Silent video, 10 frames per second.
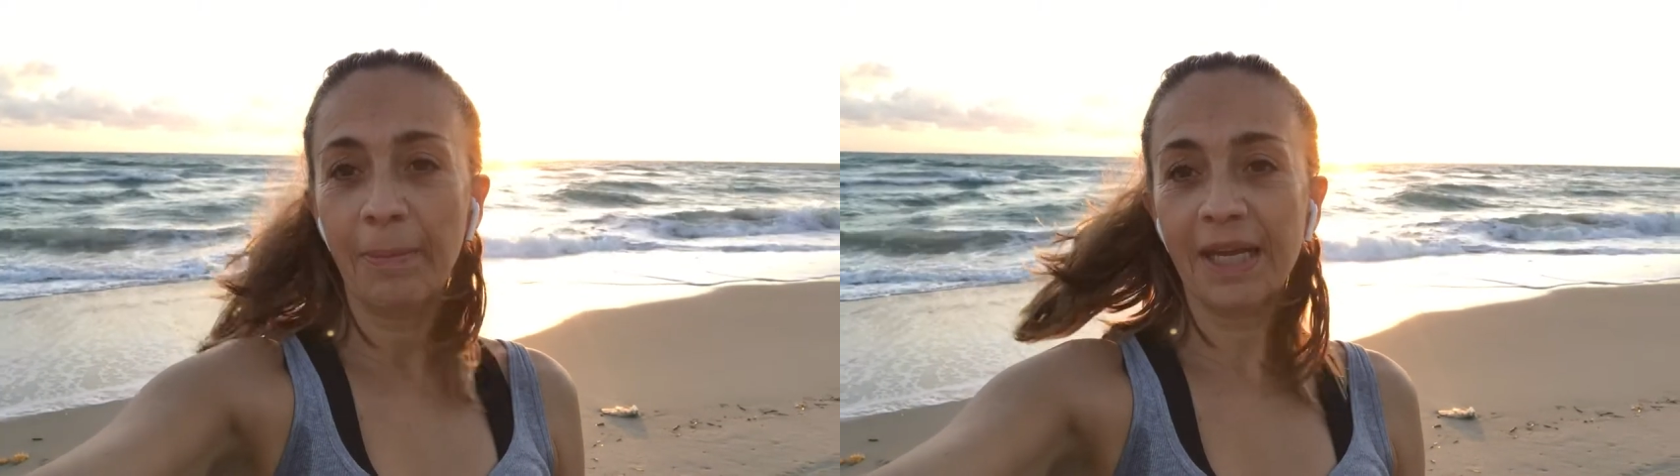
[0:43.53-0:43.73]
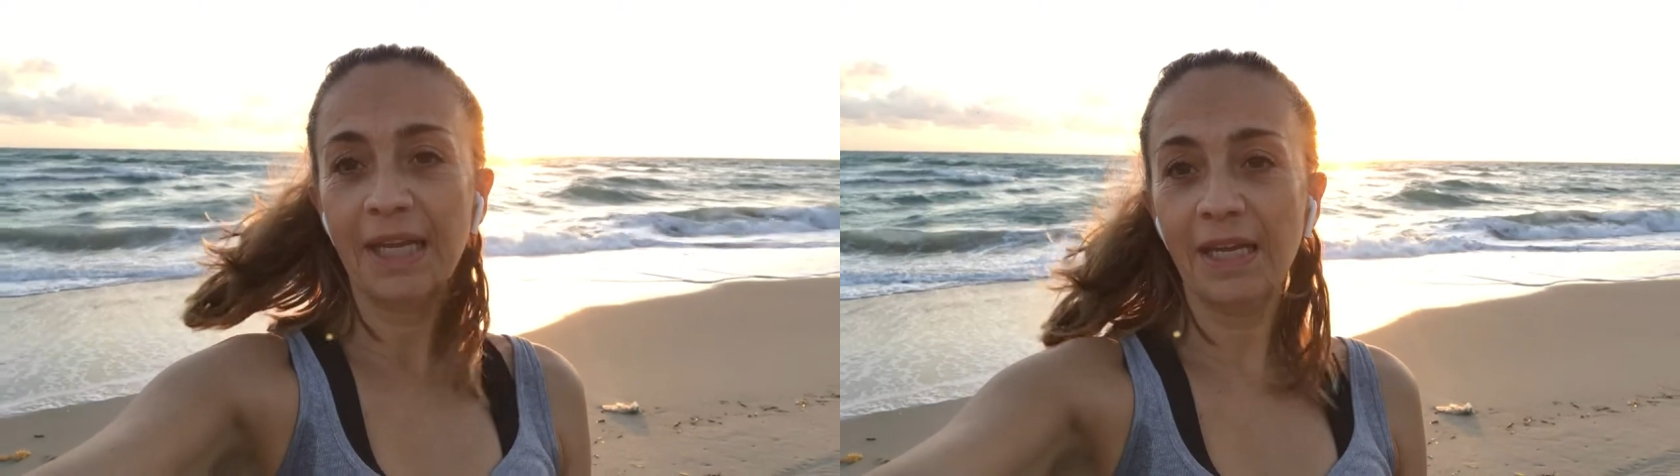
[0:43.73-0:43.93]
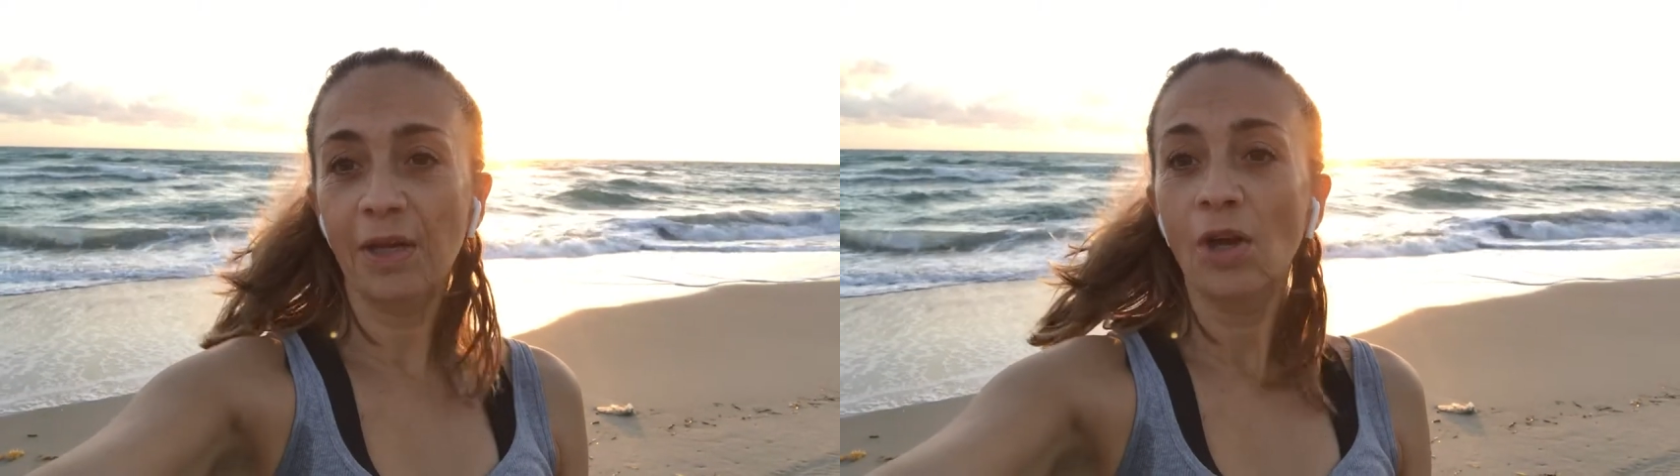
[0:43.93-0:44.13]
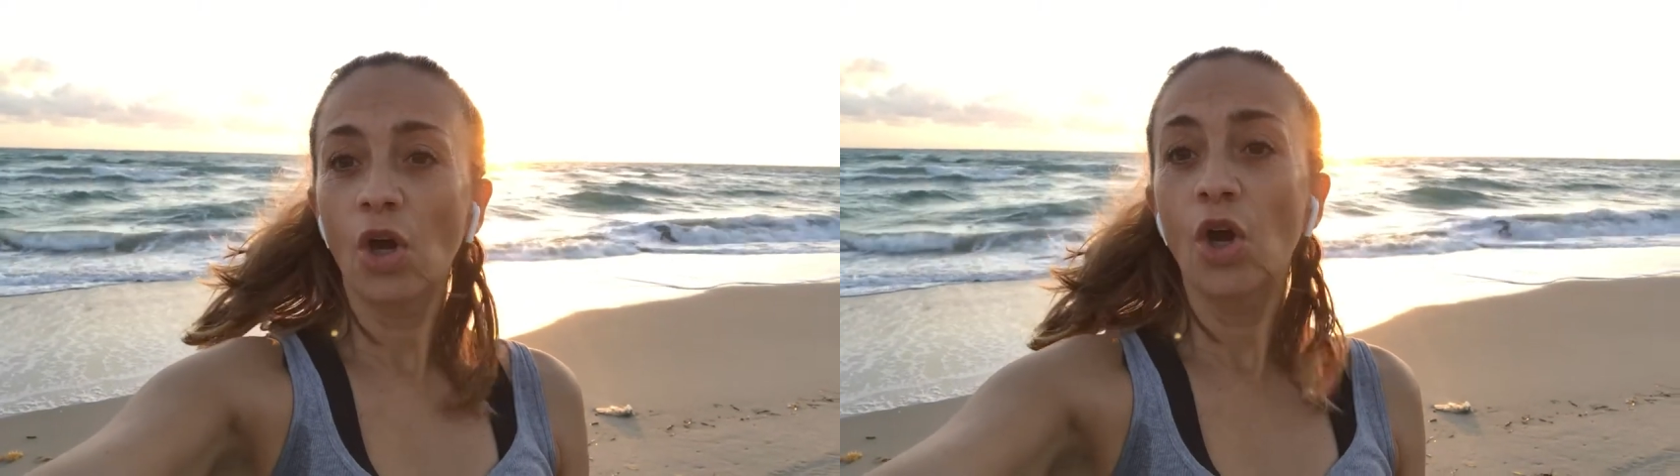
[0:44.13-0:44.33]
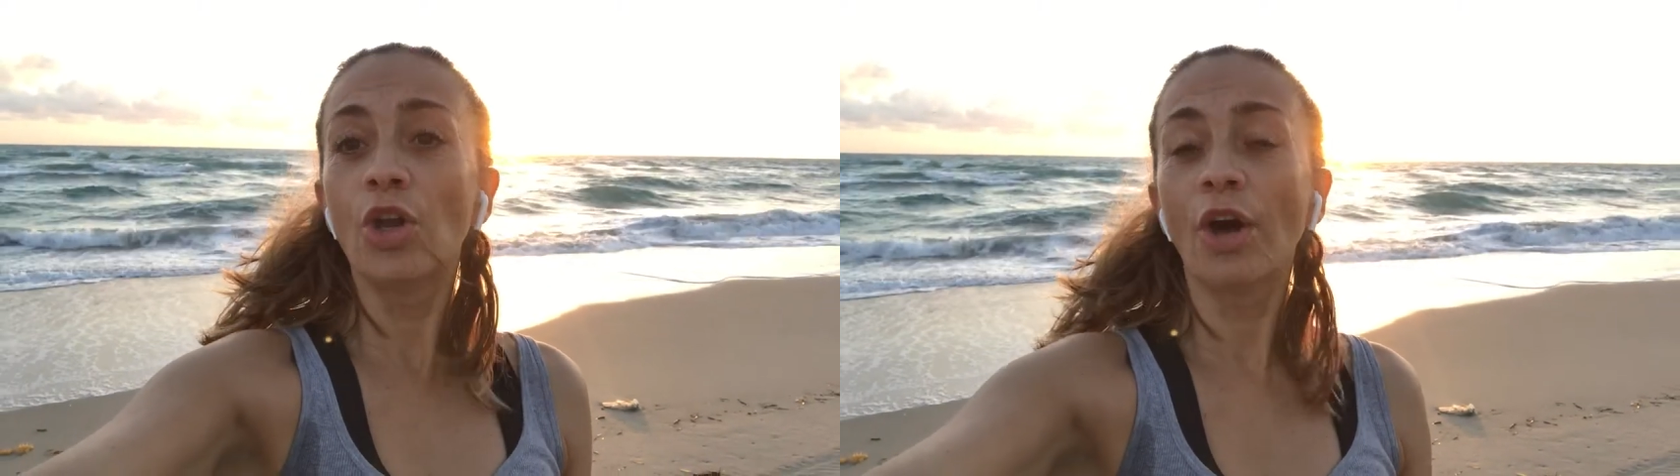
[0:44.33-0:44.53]
making
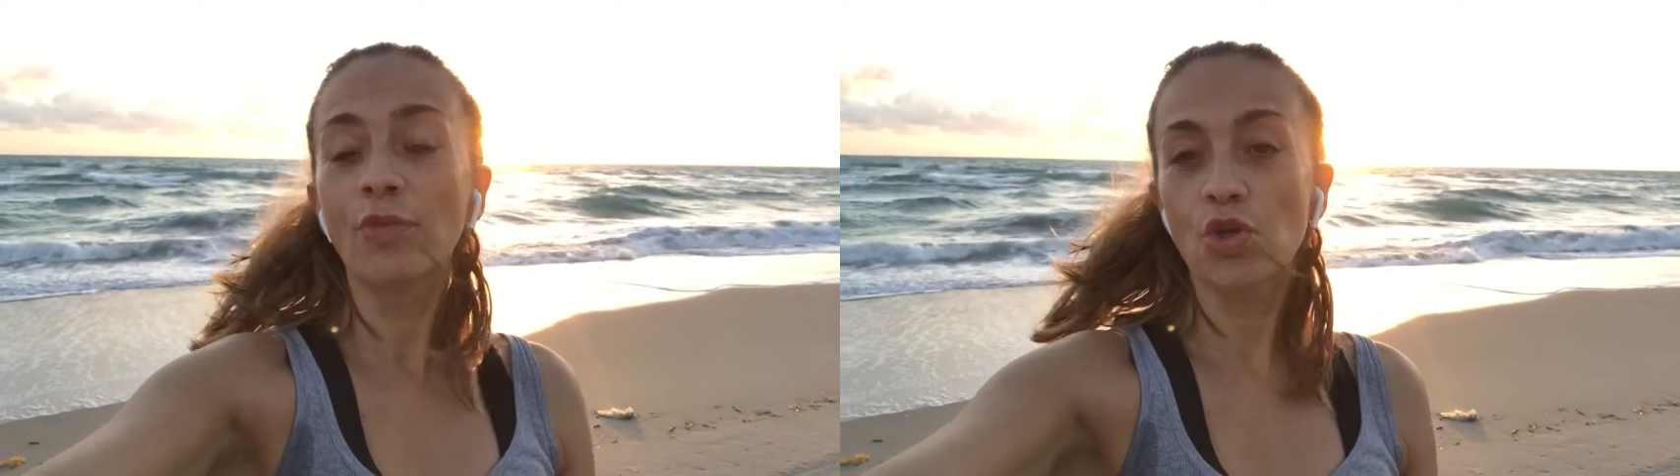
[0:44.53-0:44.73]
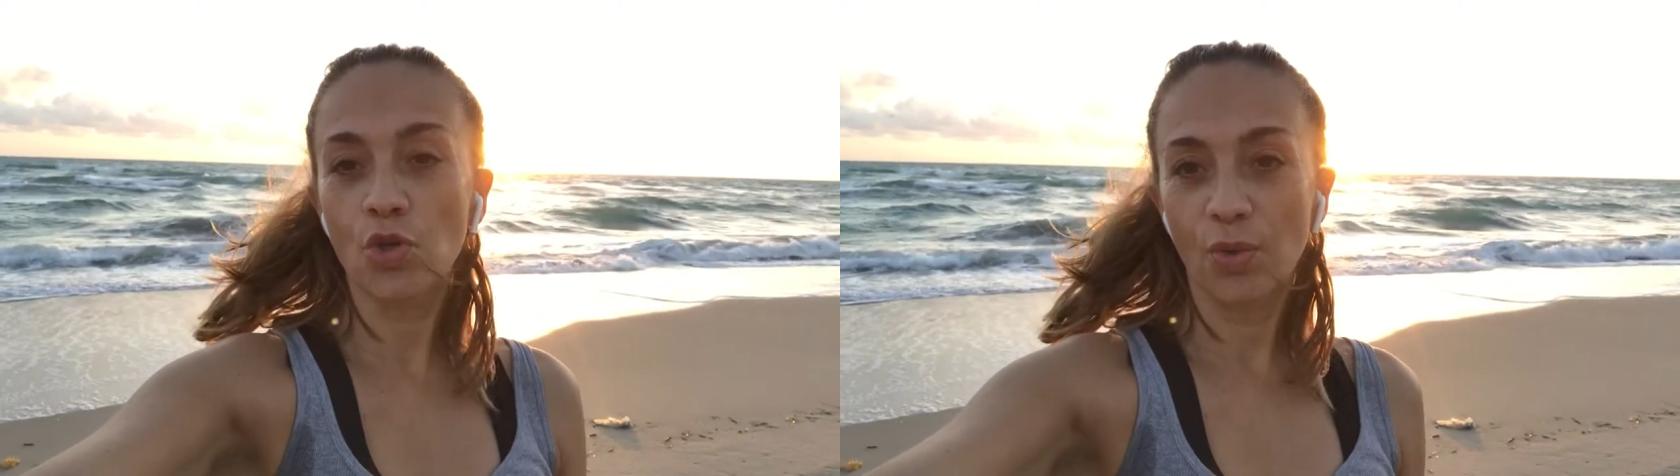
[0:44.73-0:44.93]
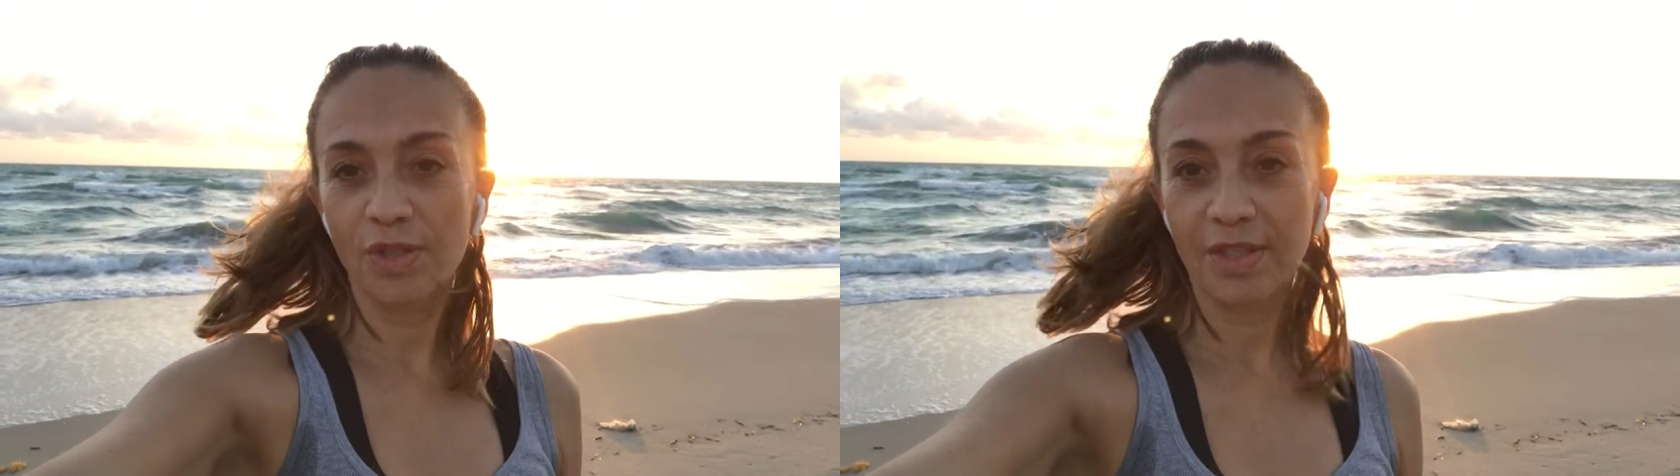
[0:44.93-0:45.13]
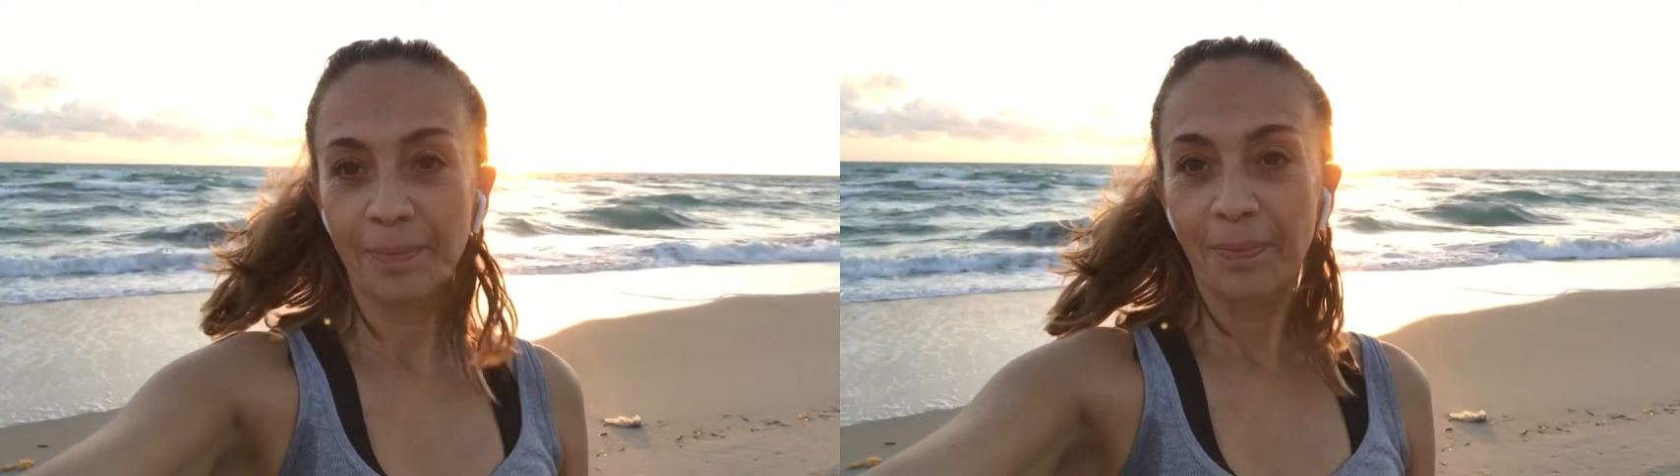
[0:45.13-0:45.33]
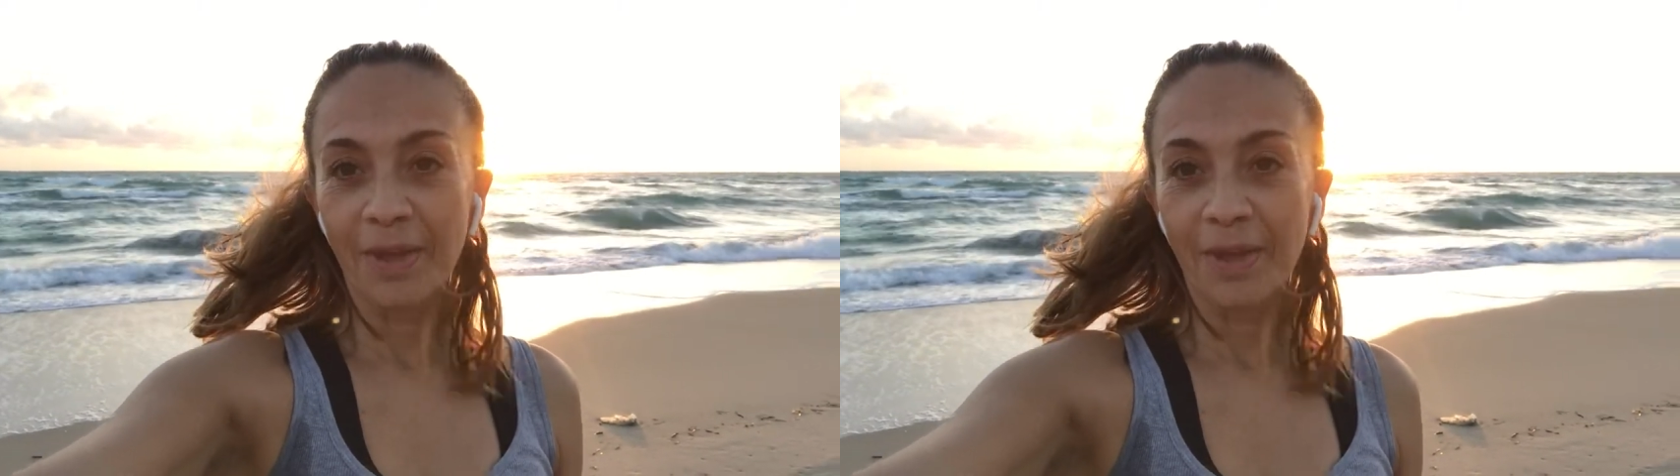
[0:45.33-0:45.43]
another choice.